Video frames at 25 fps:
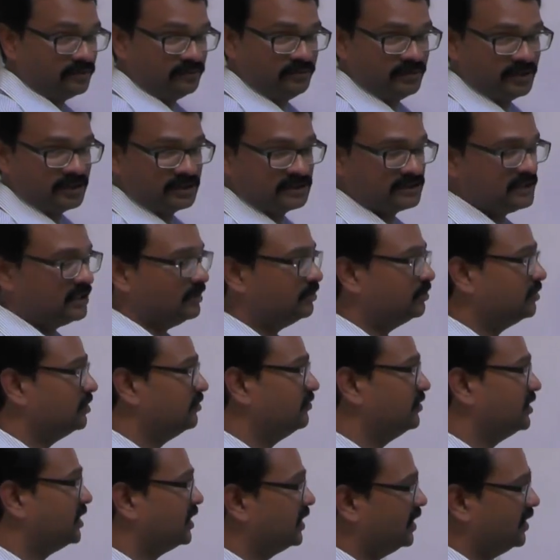For example,
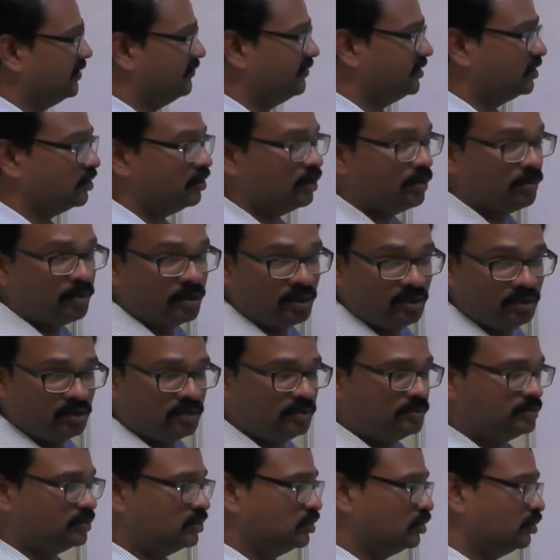we are having open
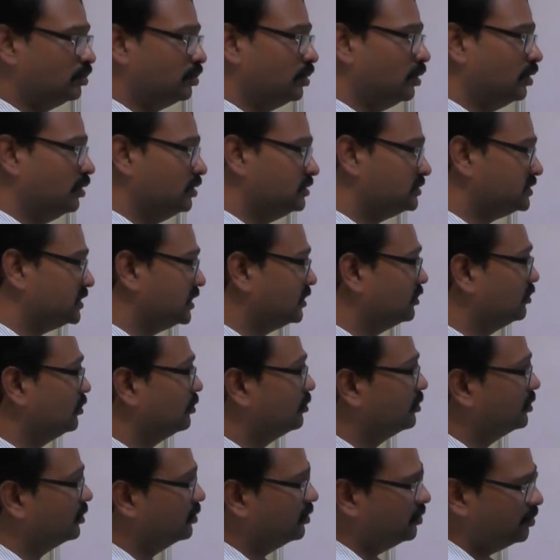loop 2 poles and
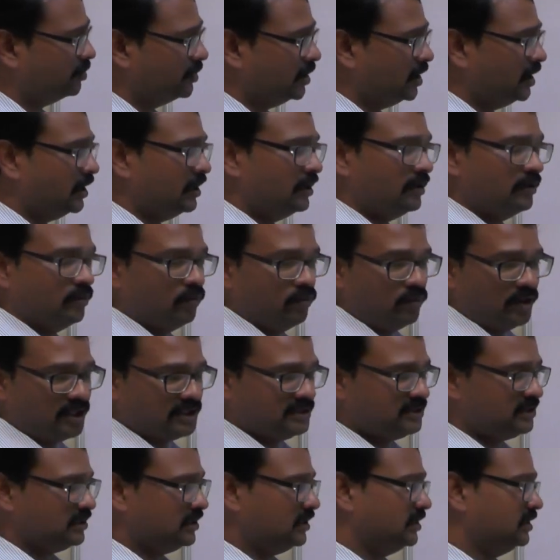open loop
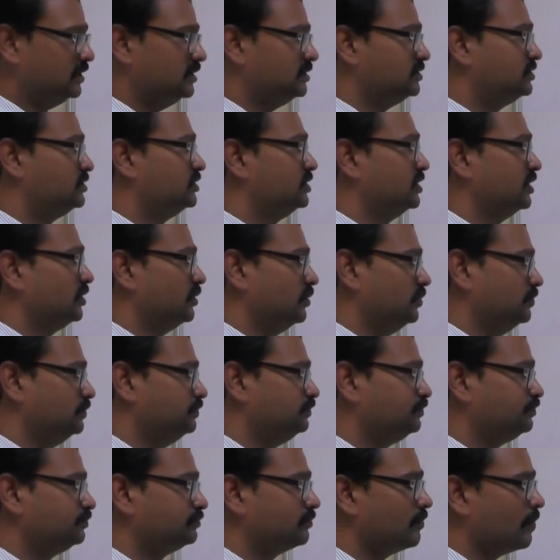1, 0.
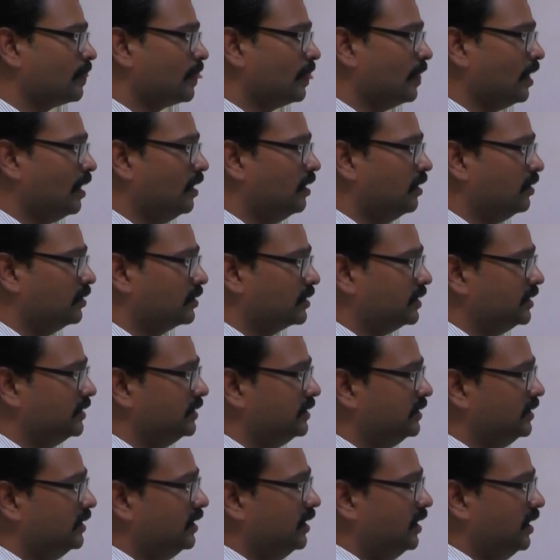Okay,
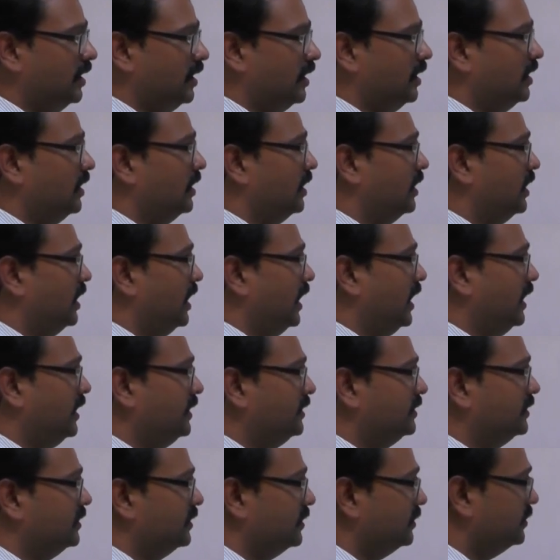
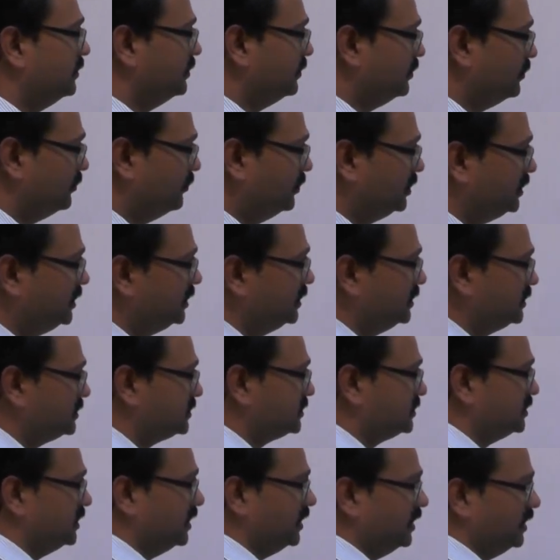and with
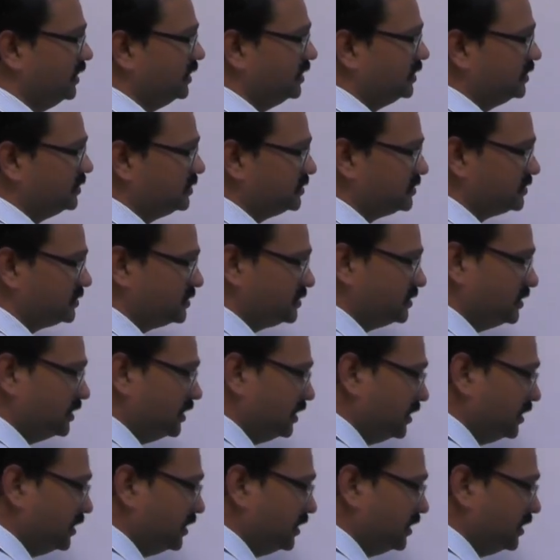this, it is